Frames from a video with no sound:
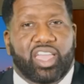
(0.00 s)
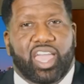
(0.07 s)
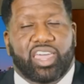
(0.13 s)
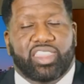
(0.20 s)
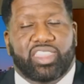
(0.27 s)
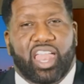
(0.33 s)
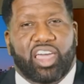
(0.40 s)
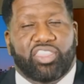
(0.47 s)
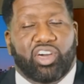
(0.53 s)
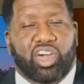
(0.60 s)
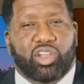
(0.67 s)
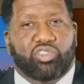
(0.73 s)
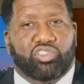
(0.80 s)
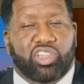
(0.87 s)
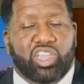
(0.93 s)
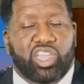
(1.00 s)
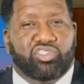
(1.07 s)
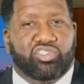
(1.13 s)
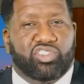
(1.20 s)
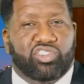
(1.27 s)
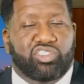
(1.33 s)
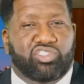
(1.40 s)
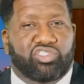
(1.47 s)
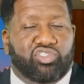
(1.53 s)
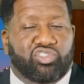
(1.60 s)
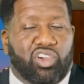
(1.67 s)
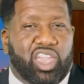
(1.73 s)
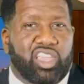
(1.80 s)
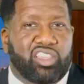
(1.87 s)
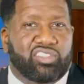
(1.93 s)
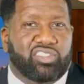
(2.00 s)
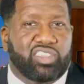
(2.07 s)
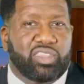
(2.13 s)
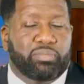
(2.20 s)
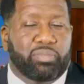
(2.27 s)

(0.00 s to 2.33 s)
And then I thought it was interesting and strange to see